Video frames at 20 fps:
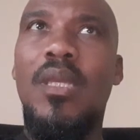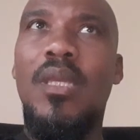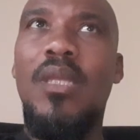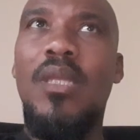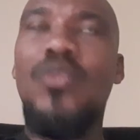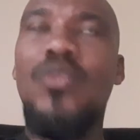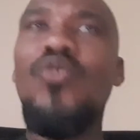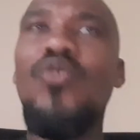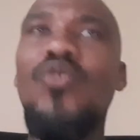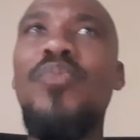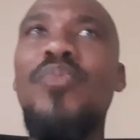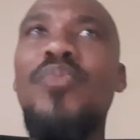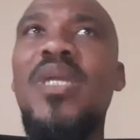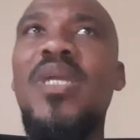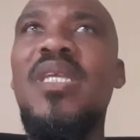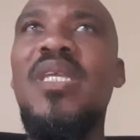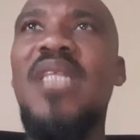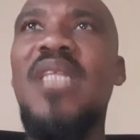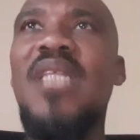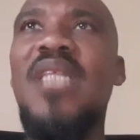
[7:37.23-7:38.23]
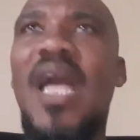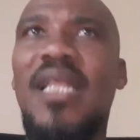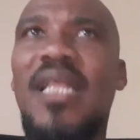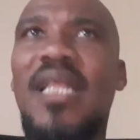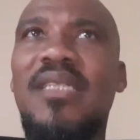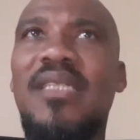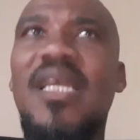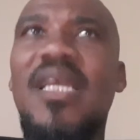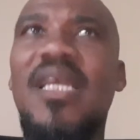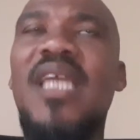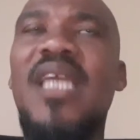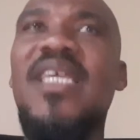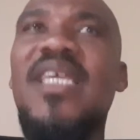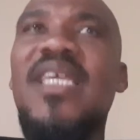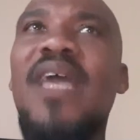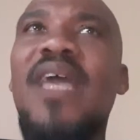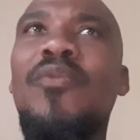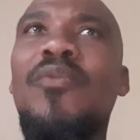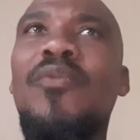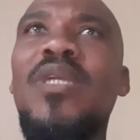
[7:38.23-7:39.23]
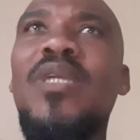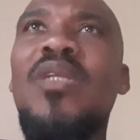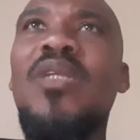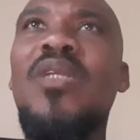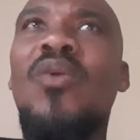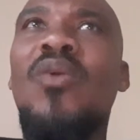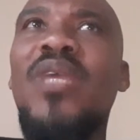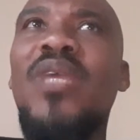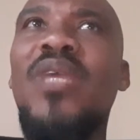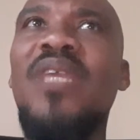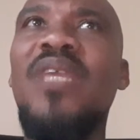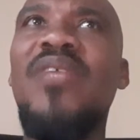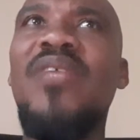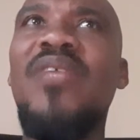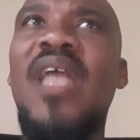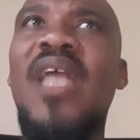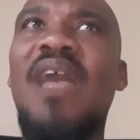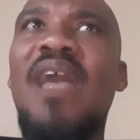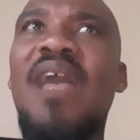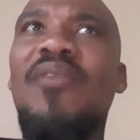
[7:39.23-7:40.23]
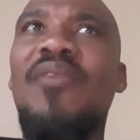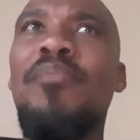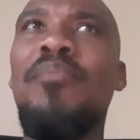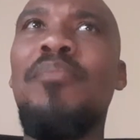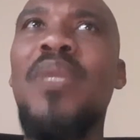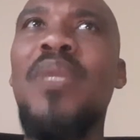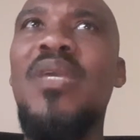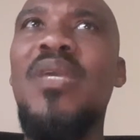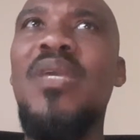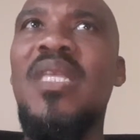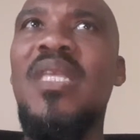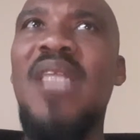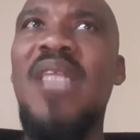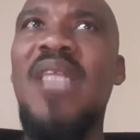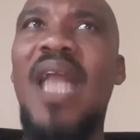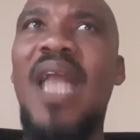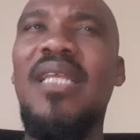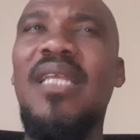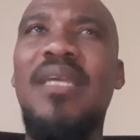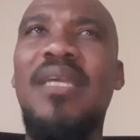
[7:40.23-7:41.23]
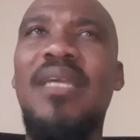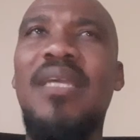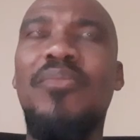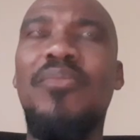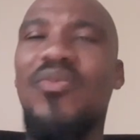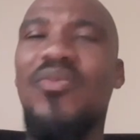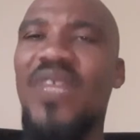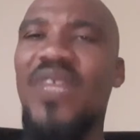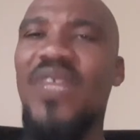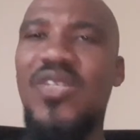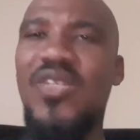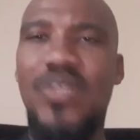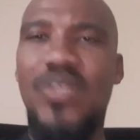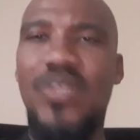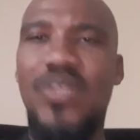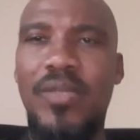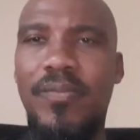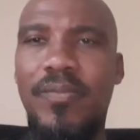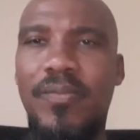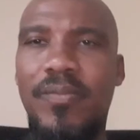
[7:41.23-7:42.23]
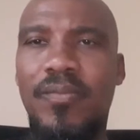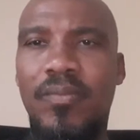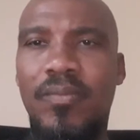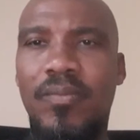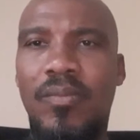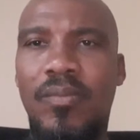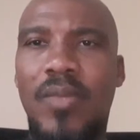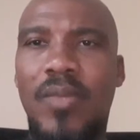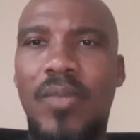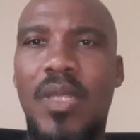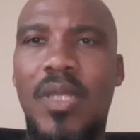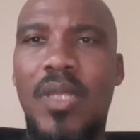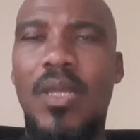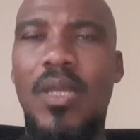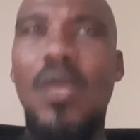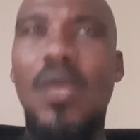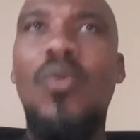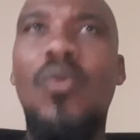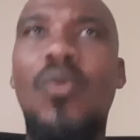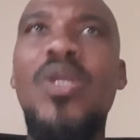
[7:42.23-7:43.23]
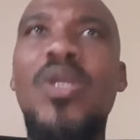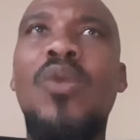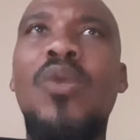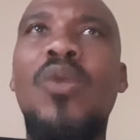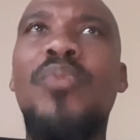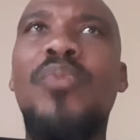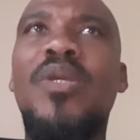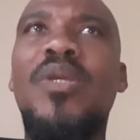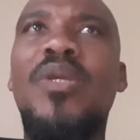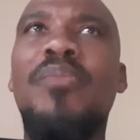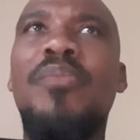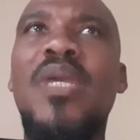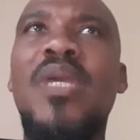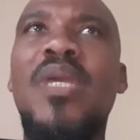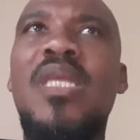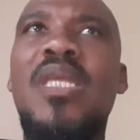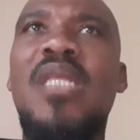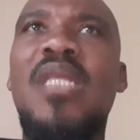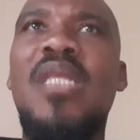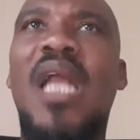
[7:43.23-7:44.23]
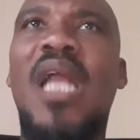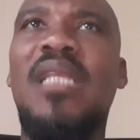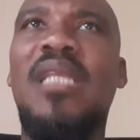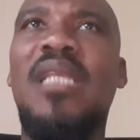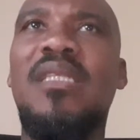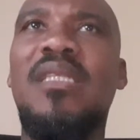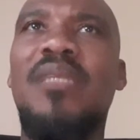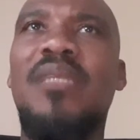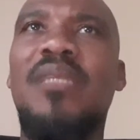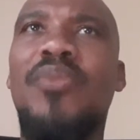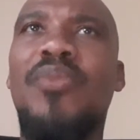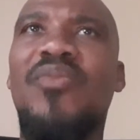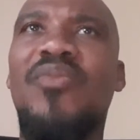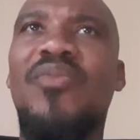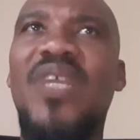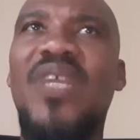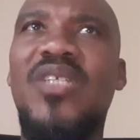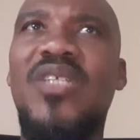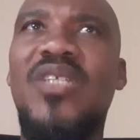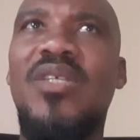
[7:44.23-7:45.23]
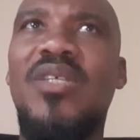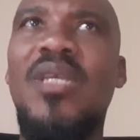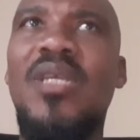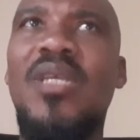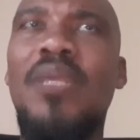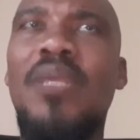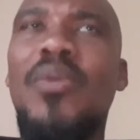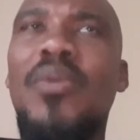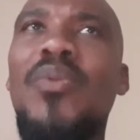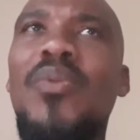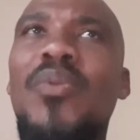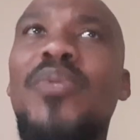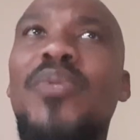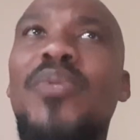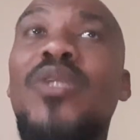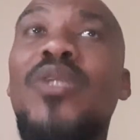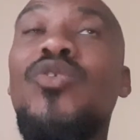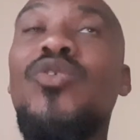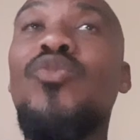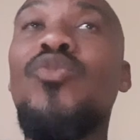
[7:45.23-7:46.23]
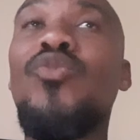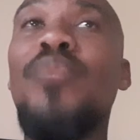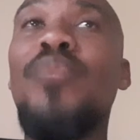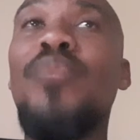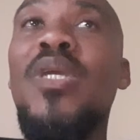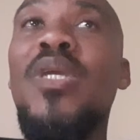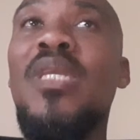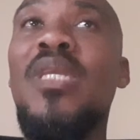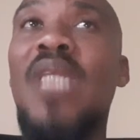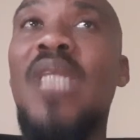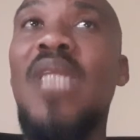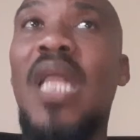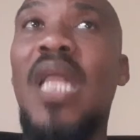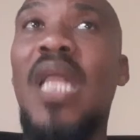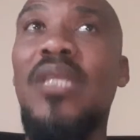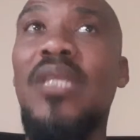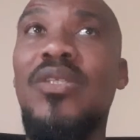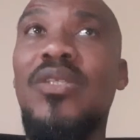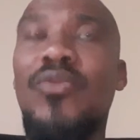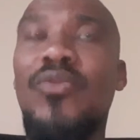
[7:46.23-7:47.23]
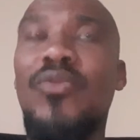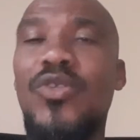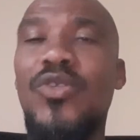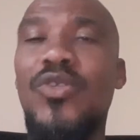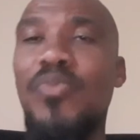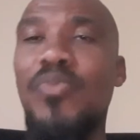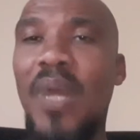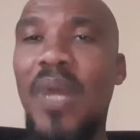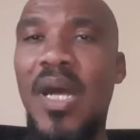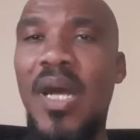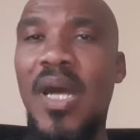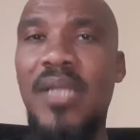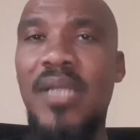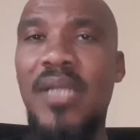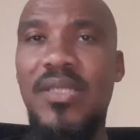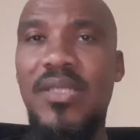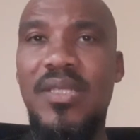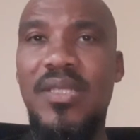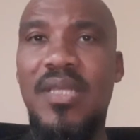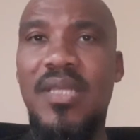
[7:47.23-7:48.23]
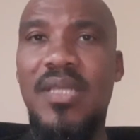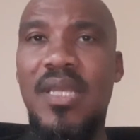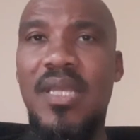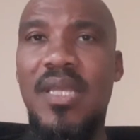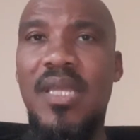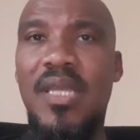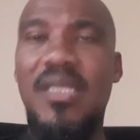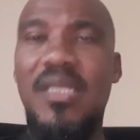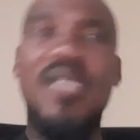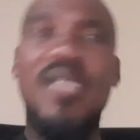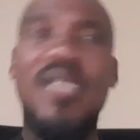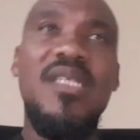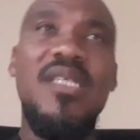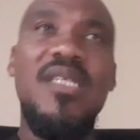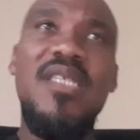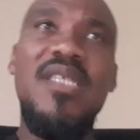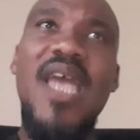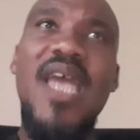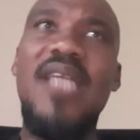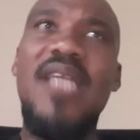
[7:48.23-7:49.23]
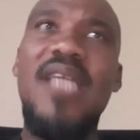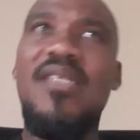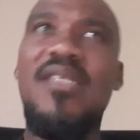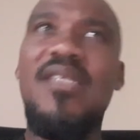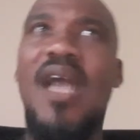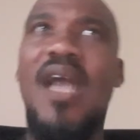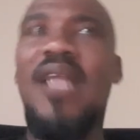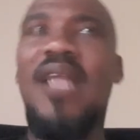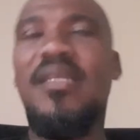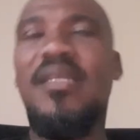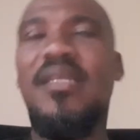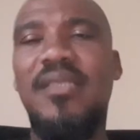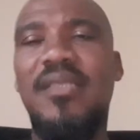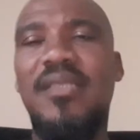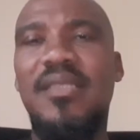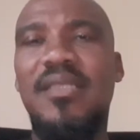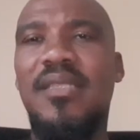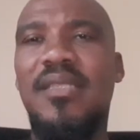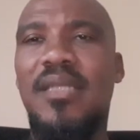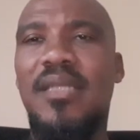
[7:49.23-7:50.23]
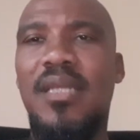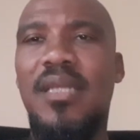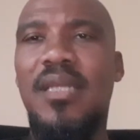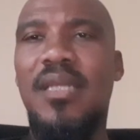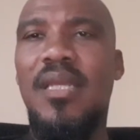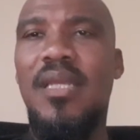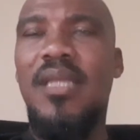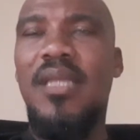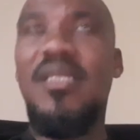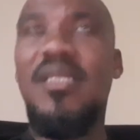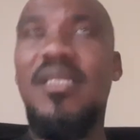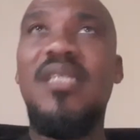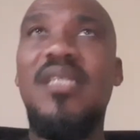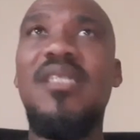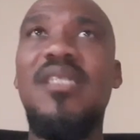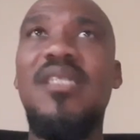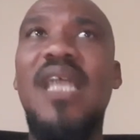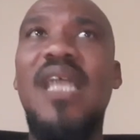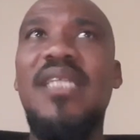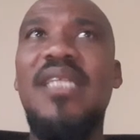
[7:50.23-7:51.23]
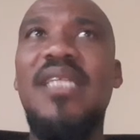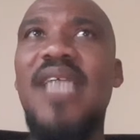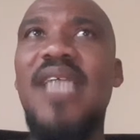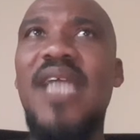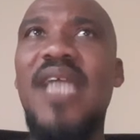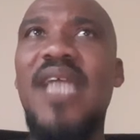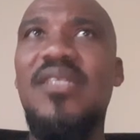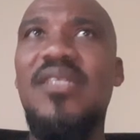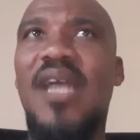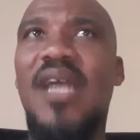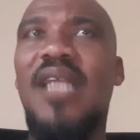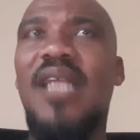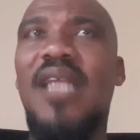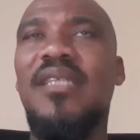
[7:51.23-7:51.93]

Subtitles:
$2 billion, yet we don't even have $1 billion in prevention. We don't put $1 billion in prevention, but we put $2 billion in response. This is tax dollars. This is our tax dollars.